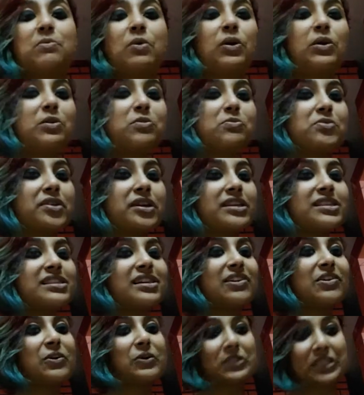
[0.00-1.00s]
bottle breaks
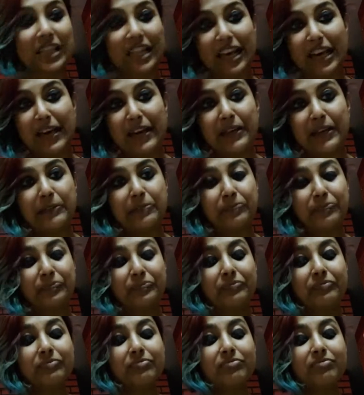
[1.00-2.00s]
along the line.
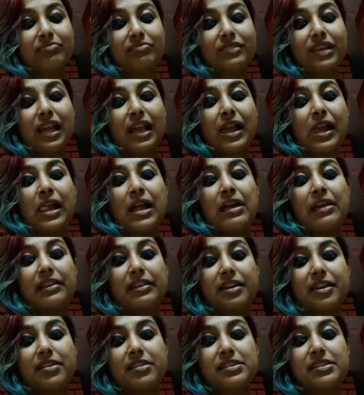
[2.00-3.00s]

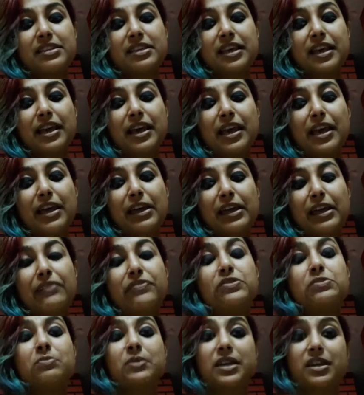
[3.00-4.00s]
This
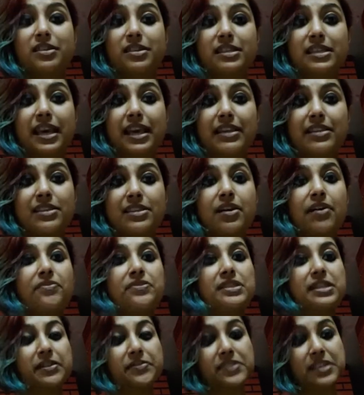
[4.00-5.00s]
gives me a sense of
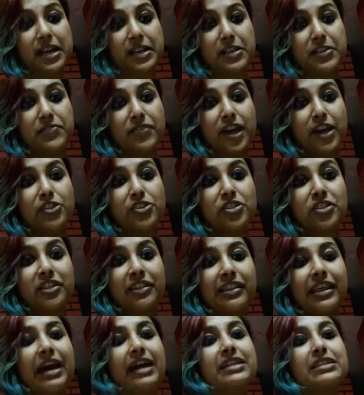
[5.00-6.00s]

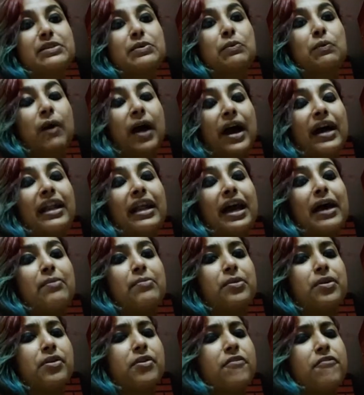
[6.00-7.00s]
self-satisfaction that while I'm
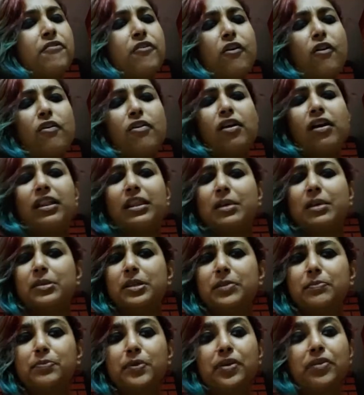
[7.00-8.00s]
here for a
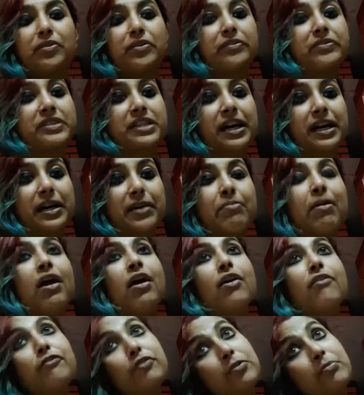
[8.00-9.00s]
limited period of time,
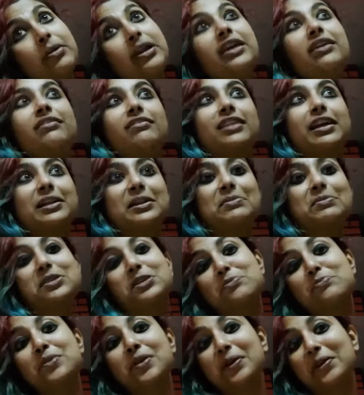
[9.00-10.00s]
for me that limited
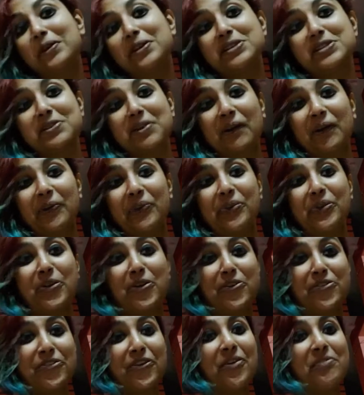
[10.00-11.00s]
period is around 3
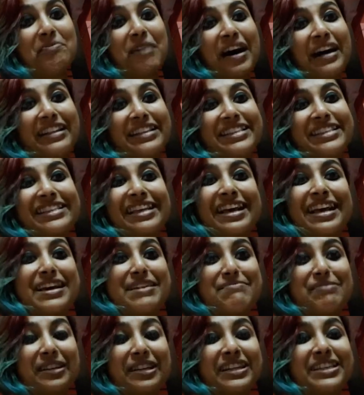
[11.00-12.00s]
or 4 months,
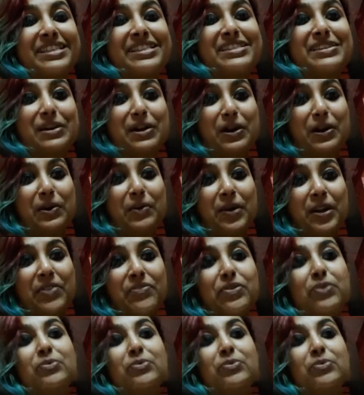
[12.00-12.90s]
because whenever